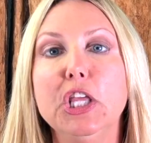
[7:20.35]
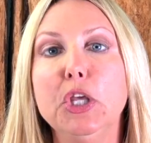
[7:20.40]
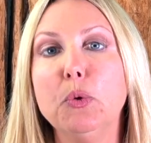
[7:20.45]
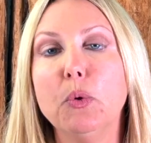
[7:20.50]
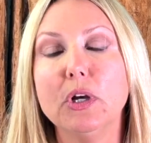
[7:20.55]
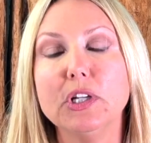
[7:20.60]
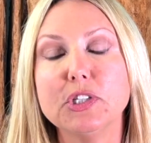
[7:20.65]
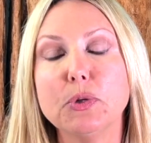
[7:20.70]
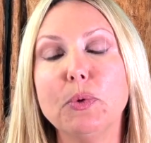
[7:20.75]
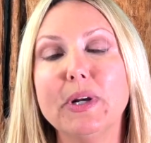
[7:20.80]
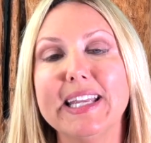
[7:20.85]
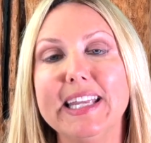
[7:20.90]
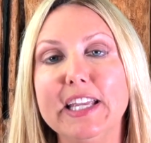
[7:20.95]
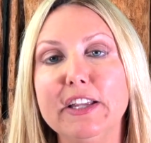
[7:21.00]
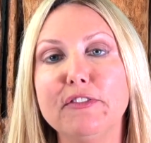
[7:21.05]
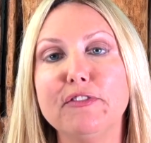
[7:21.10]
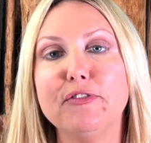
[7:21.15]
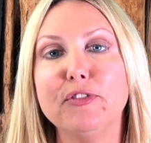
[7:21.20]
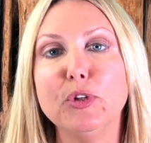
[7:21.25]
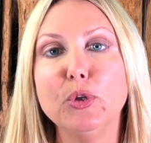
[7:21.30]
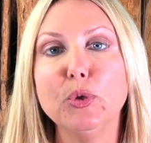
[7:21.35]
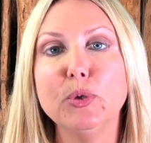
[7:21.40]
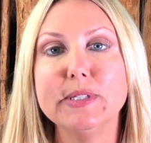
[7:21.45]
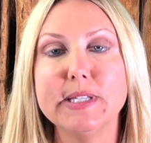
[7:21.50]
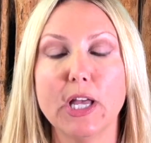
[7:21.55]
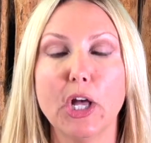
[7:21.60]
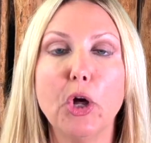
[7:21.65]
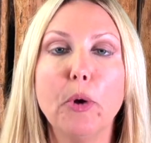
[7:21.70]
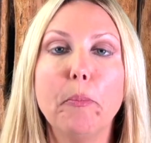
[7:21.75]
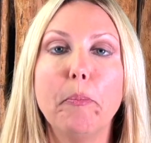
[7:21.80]
You also want to eat foods
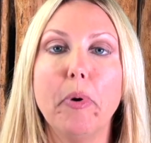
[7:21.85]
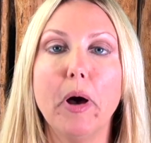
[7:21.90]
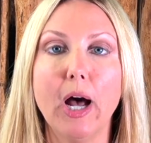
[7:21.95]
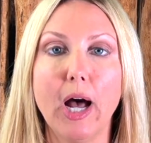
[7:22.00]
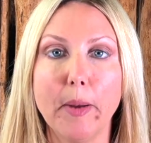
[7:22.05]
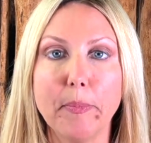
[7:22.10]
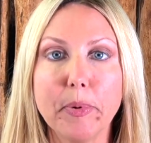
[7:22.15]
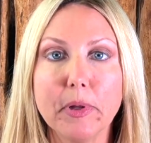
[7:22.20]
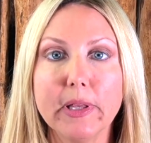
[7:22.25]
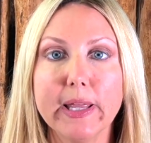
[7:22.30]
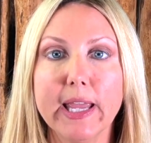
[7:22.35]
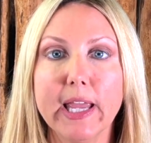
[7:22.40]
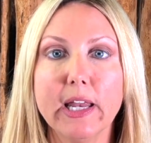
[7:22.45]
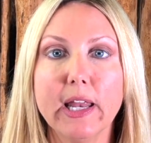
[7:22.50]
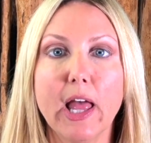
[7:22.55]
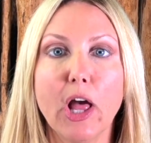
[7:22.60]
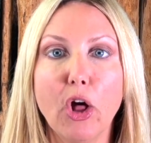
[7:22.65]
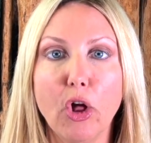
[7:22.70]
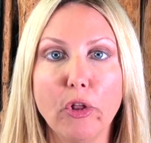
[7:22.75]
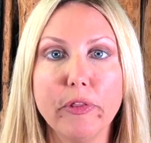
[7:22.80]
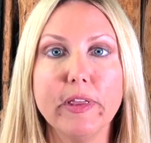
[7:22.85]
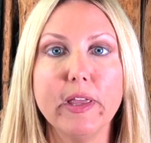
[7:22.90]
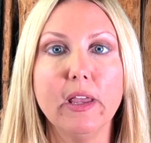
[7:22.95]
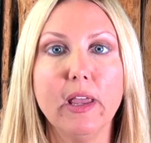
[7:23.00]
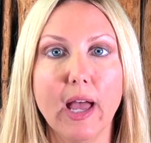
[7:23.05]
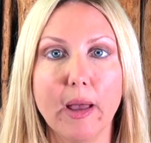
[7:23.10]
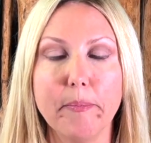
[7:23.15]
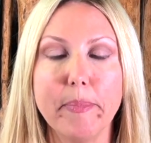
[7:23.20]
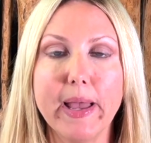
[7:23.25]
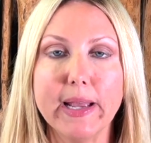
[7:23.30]
that help populate healthy
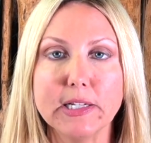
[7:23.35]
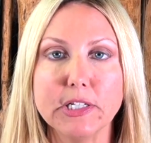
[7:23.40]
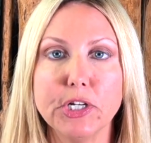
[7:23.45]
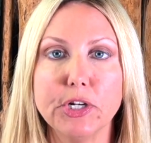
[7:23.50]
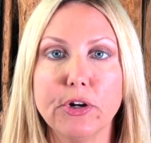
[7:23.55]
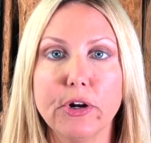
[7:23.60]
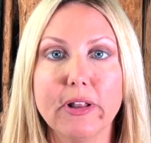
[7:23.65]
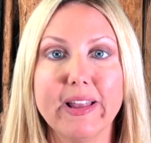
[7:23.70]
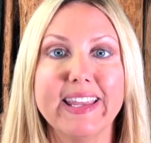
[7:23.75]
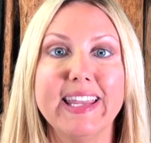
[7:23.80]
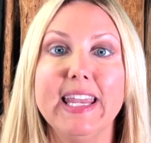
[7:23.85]
gut bacteria, like